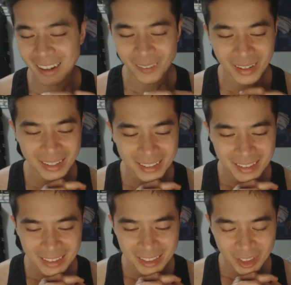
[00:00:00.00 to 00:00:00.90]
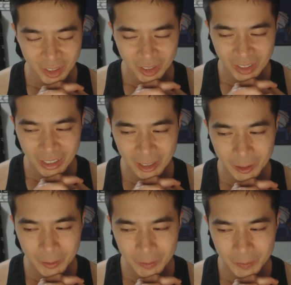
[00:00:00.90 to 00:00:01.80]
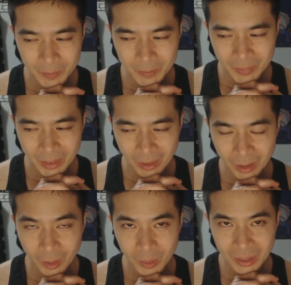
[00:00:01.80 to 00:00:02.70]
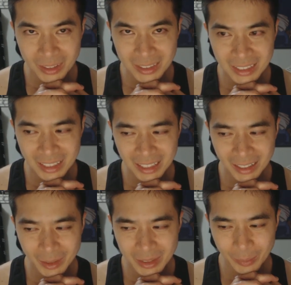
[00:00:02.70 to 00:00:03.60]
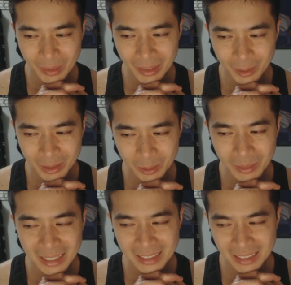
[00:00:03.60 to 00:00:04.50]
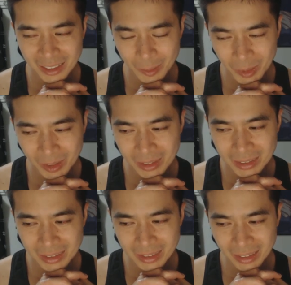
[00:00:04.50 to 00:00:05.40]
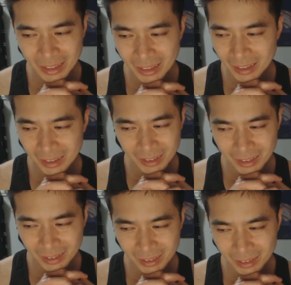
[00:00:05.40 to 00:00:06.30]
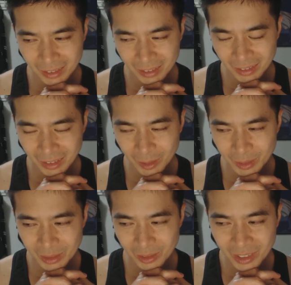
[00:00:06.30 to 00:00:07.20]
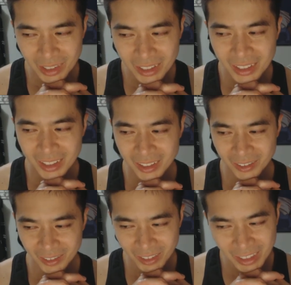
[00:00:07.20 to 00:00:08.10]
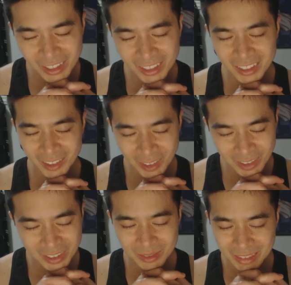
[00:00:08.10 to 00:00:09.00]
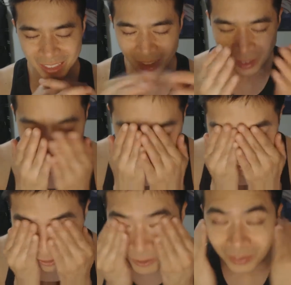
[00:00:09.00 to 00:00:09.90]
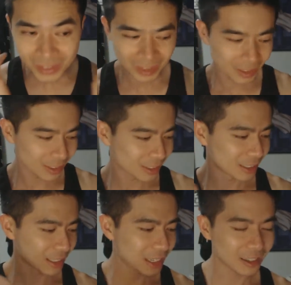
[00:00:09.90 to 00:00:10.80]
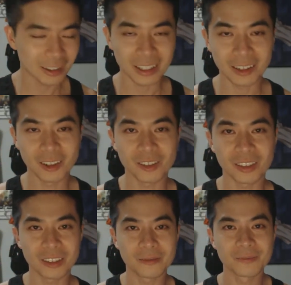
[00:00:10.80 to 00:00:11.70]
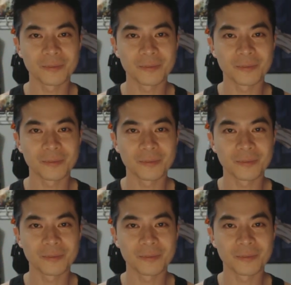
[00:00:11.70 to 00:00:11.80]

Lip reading: Can't wait. So, what else to say, except that it was an amazing experience. Like, it was really, really awesome seeing them live. So good. I cannot get over it.